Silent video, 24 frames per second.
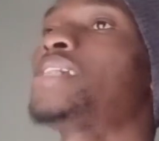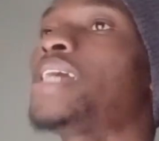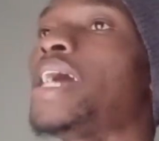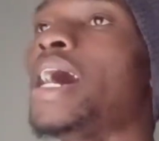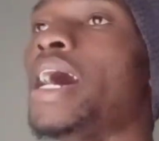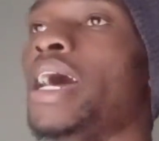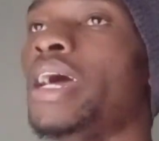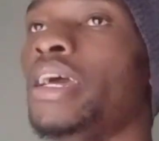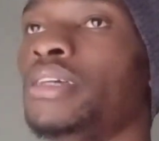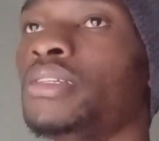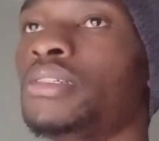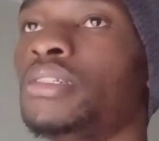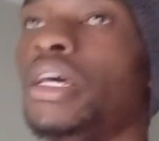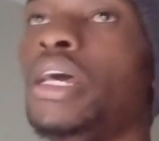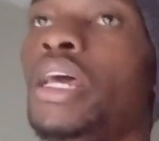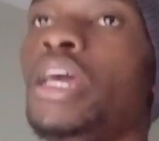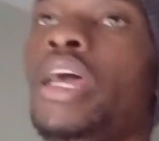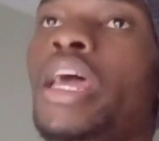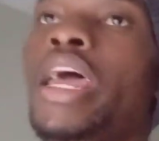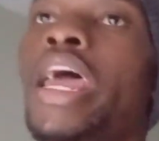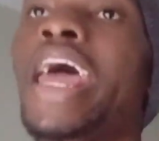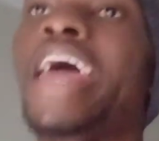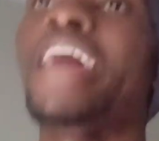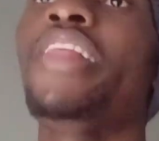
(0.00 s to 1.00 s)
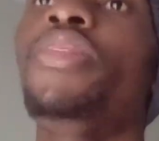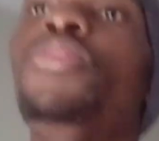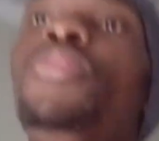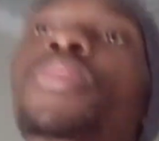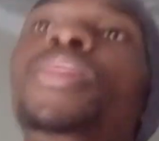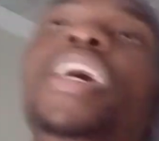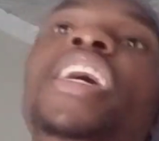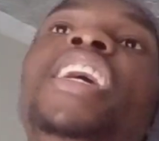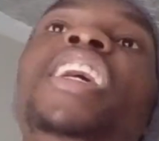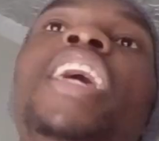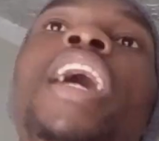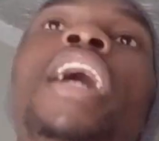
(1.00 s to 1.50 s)
guys, and
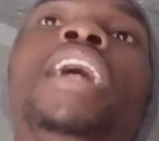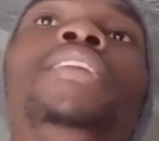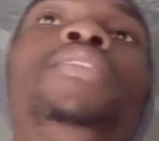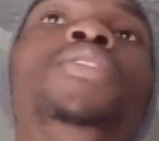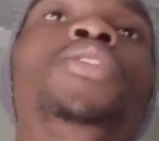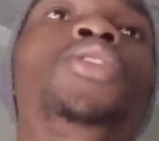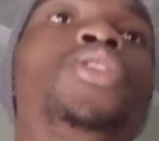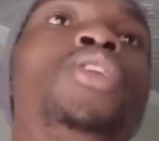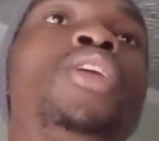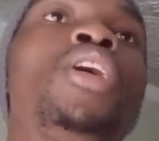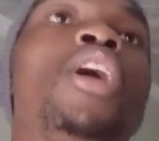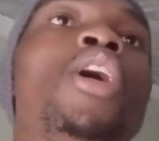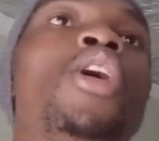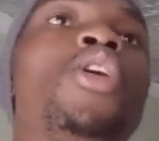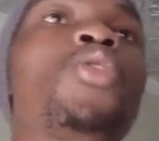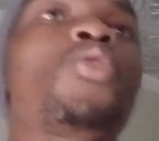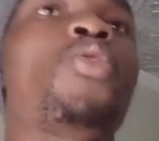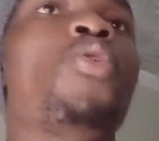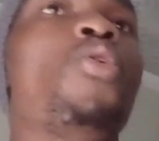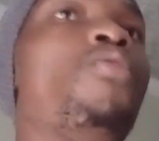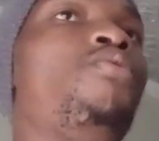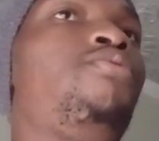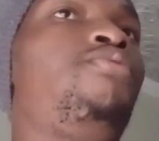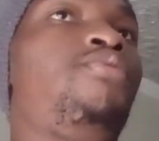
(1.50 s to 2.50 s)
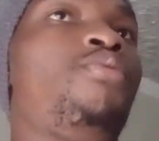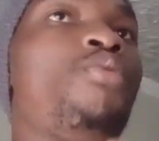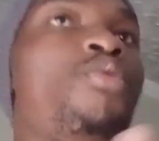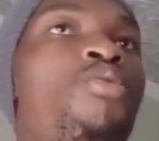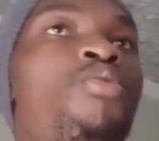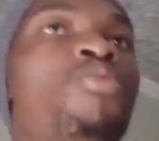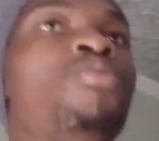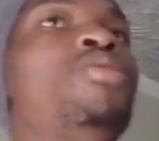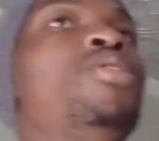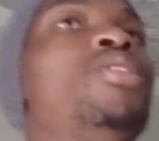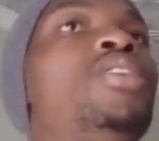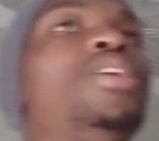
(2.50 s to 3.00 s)
they can't go
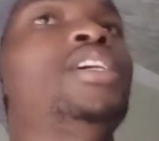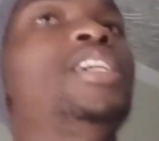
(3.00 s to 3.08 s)
for